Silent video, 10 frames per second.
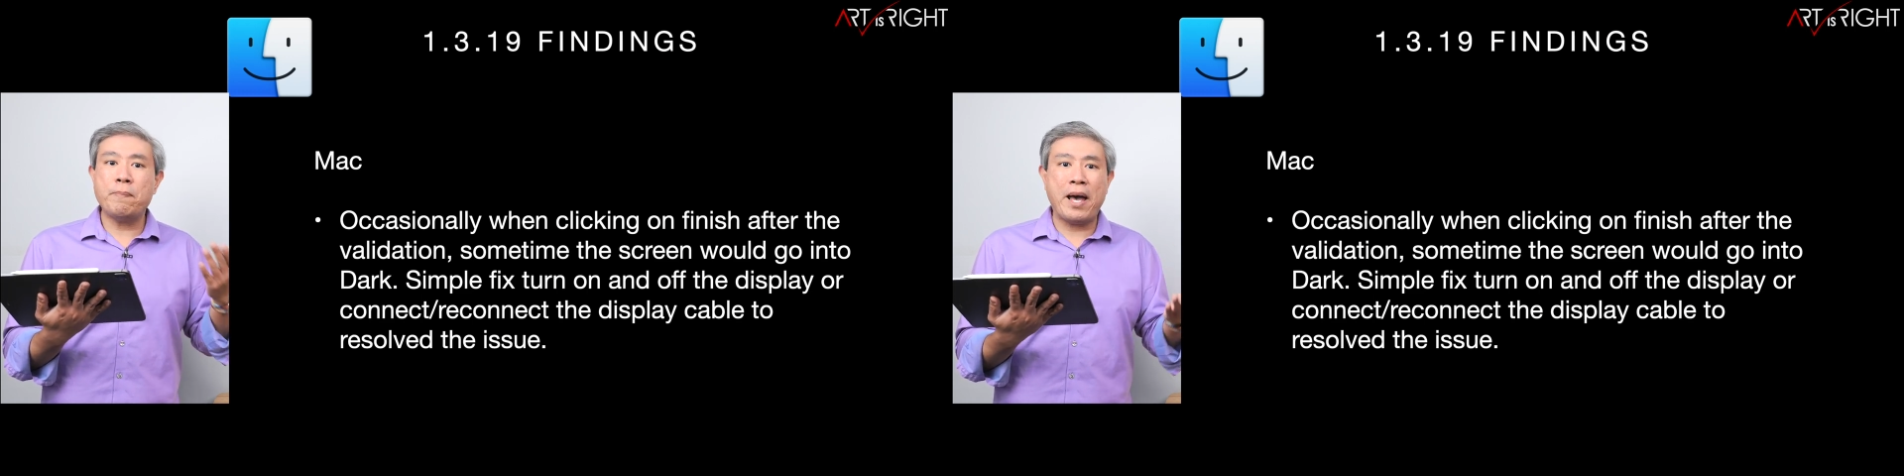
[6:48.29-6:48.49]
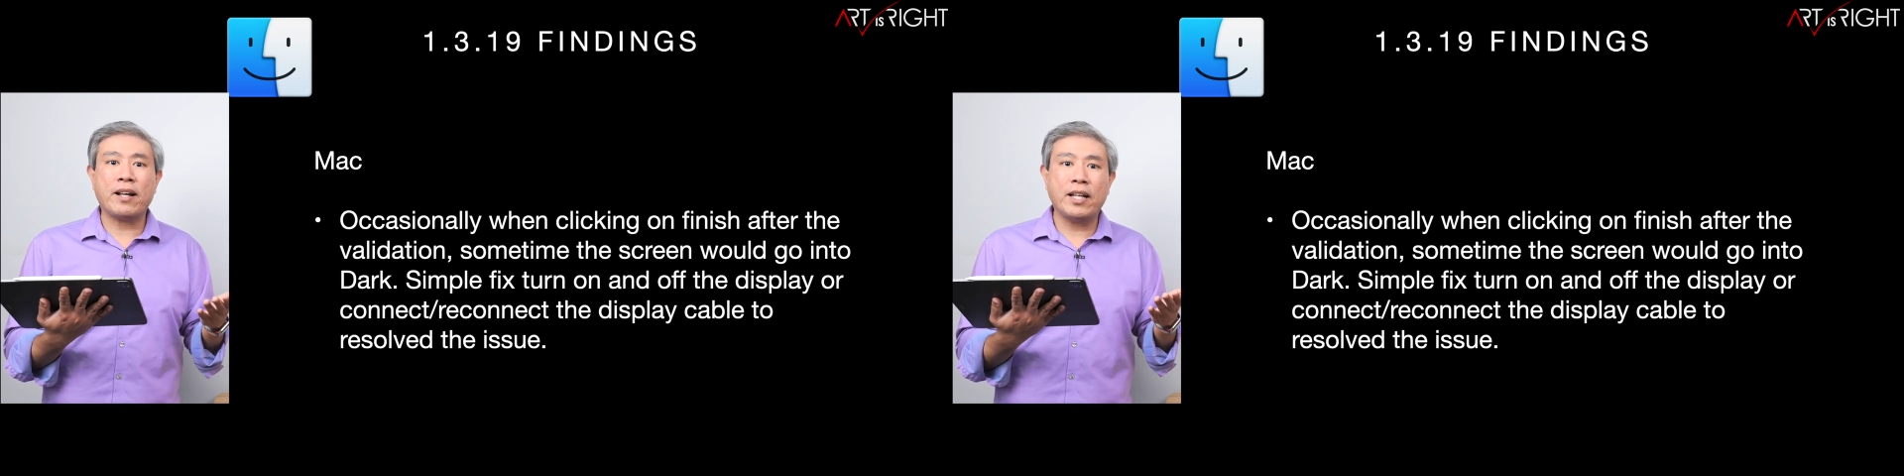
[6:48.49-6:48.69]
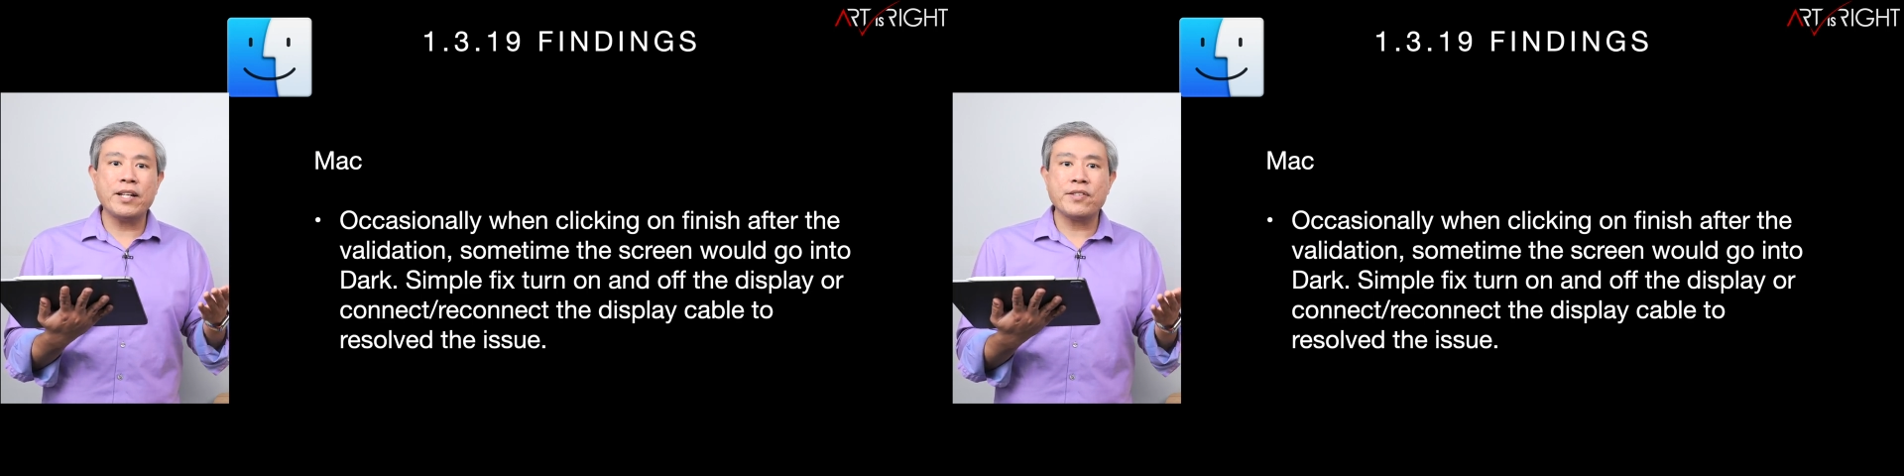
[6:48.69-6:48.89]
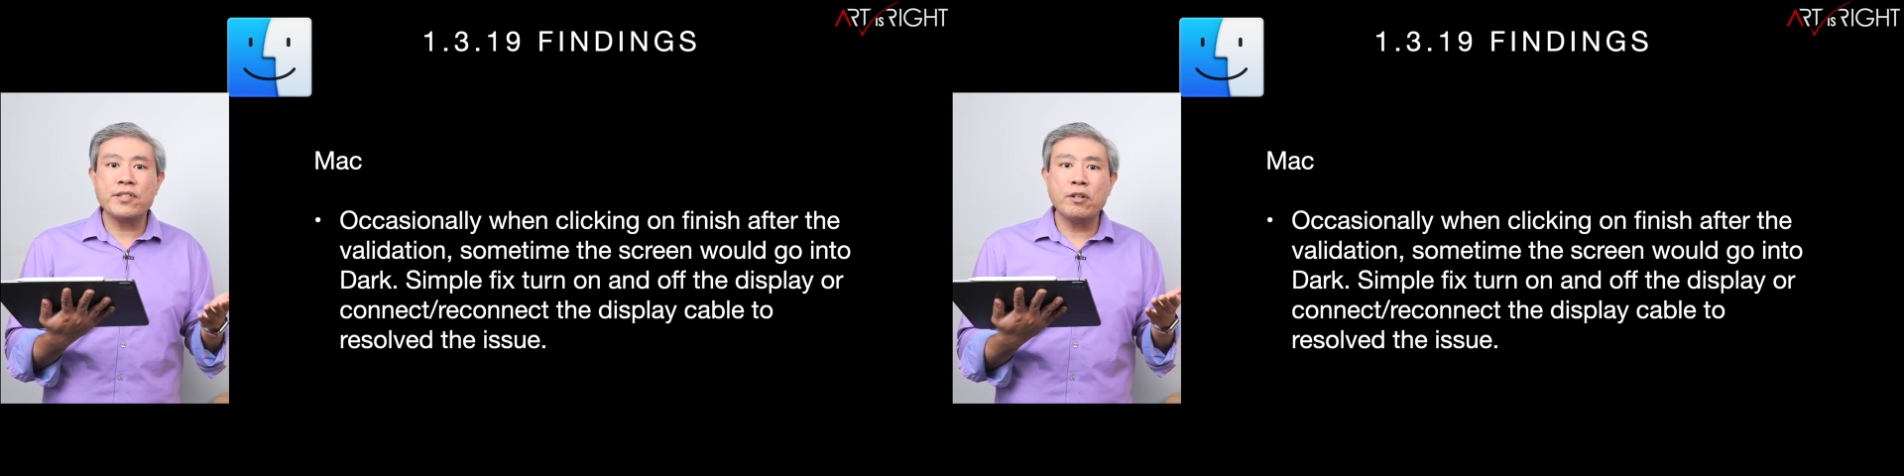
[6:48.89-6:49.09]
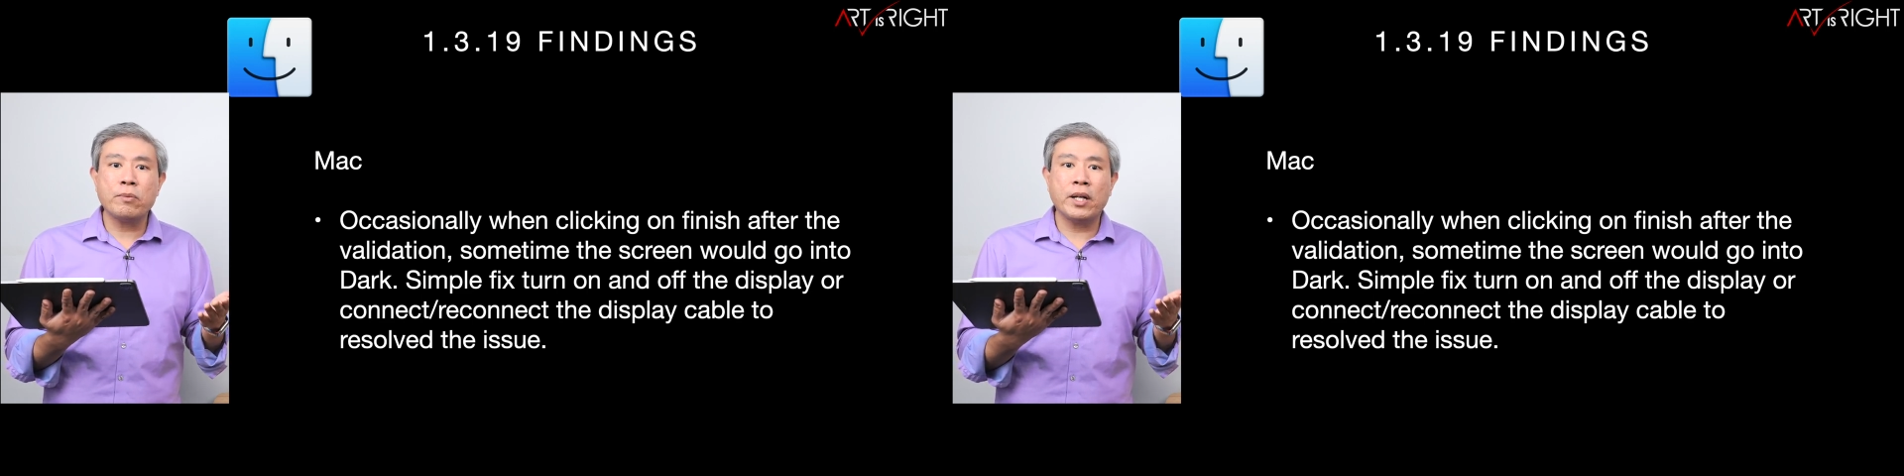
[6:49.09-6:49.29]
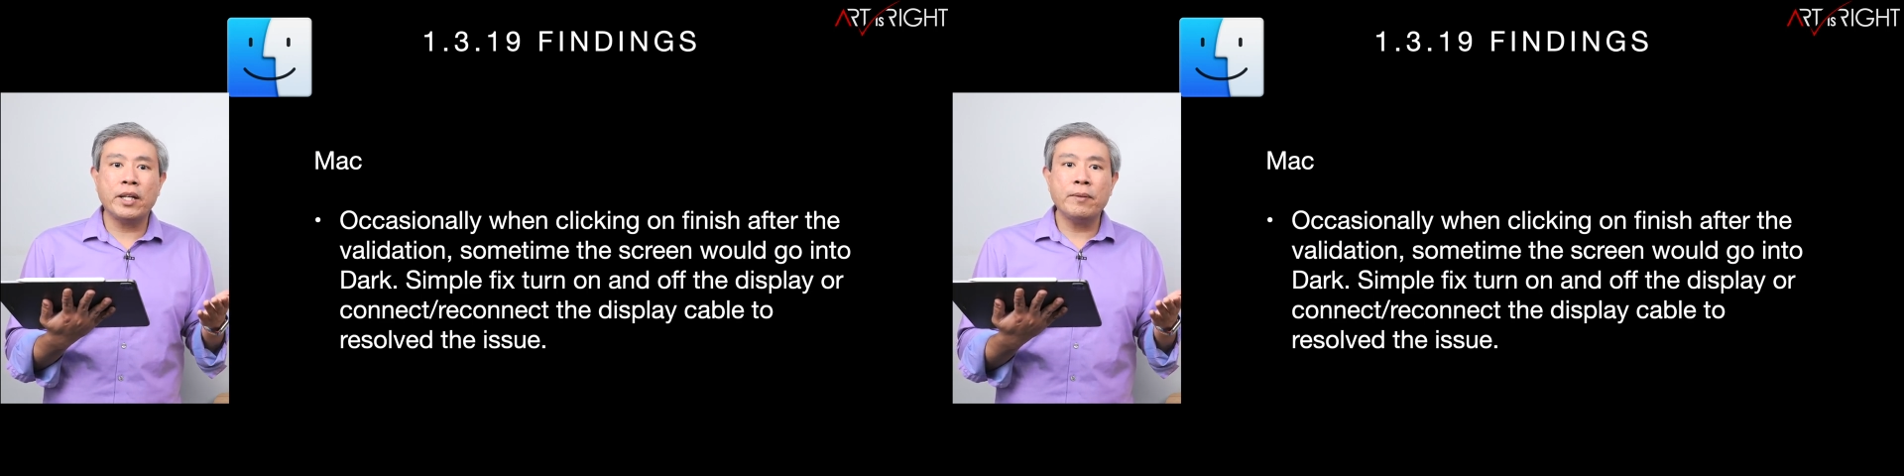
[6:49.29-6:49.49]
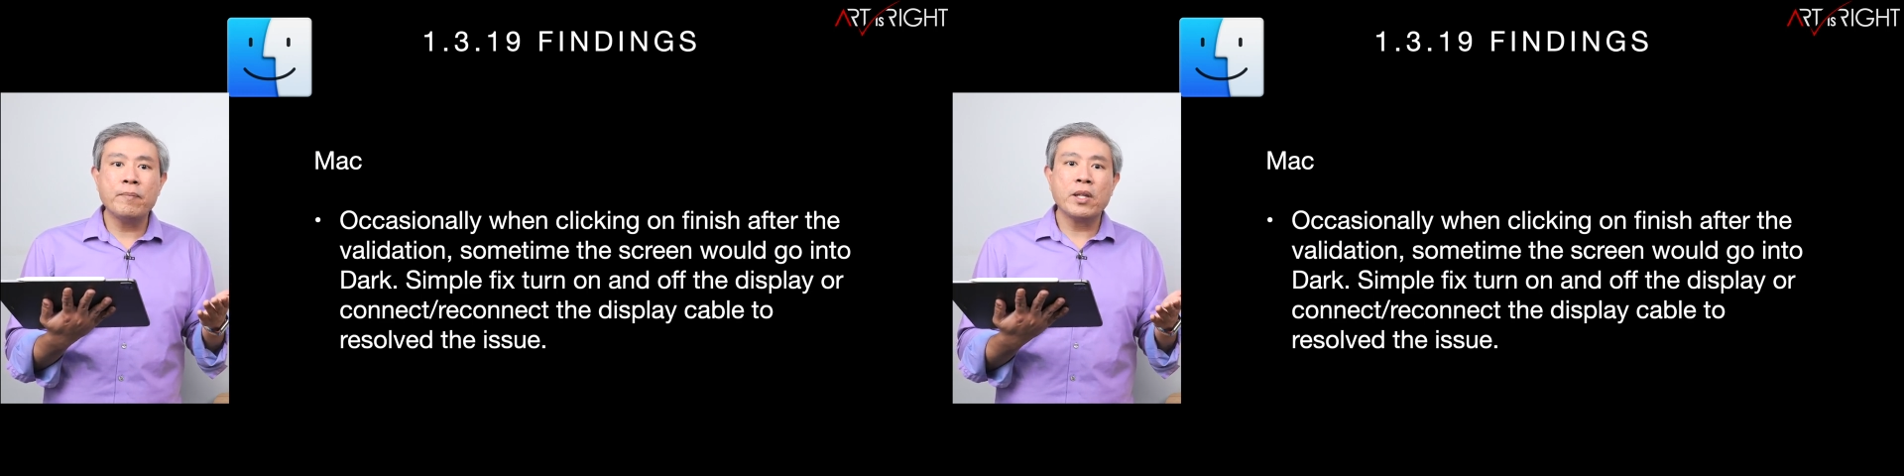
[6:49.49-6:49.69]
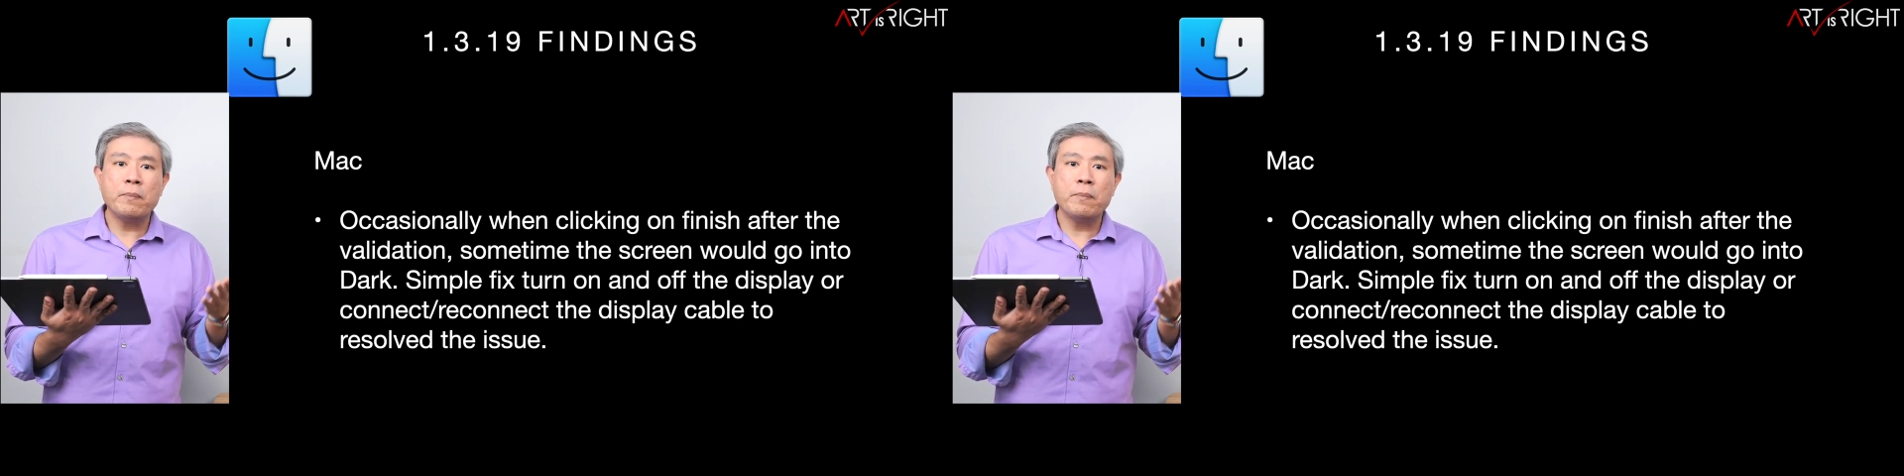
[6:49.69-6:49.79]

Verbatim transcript: backlight still running,